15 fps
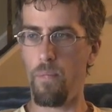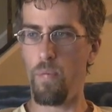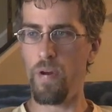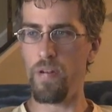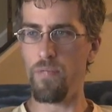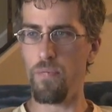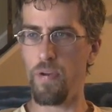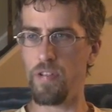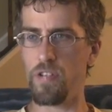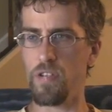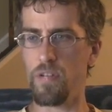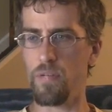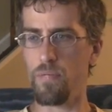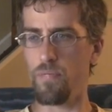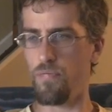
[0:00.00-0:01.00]
one of
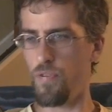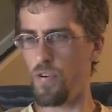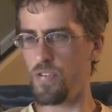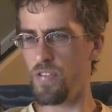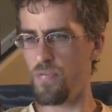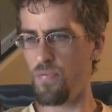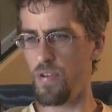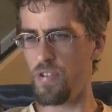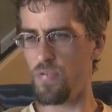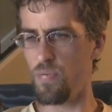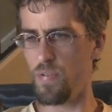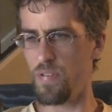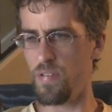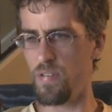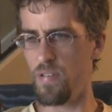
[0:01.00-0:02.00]
which, and first of which,
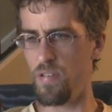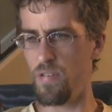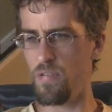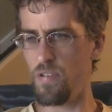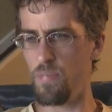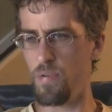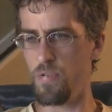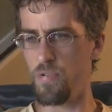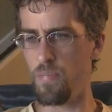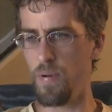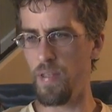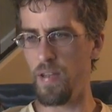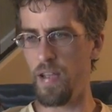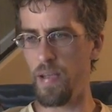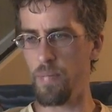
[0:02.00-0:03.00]
was a YouTube user
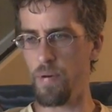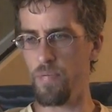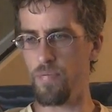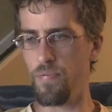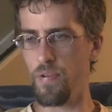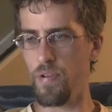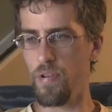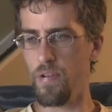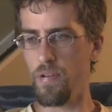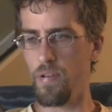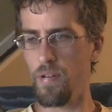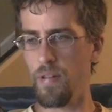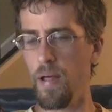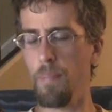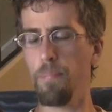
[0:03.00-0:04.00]
by the name of
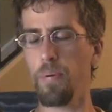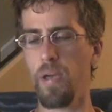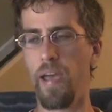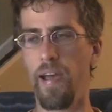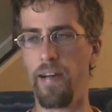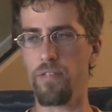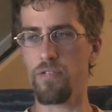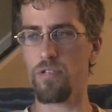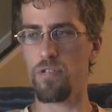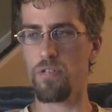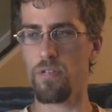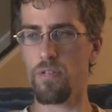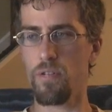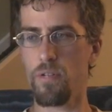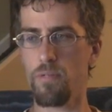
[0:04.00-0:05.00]
Lump
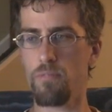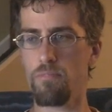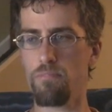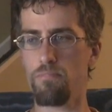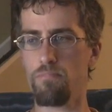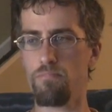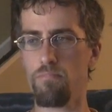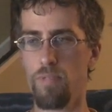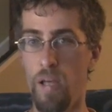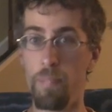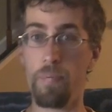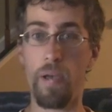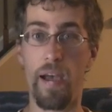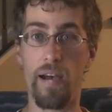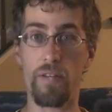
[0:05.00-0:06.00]
Couch.
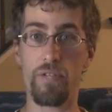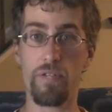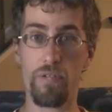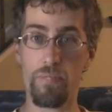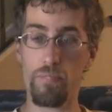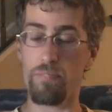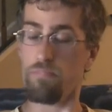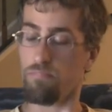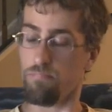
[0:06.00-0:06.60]
Lump Couch.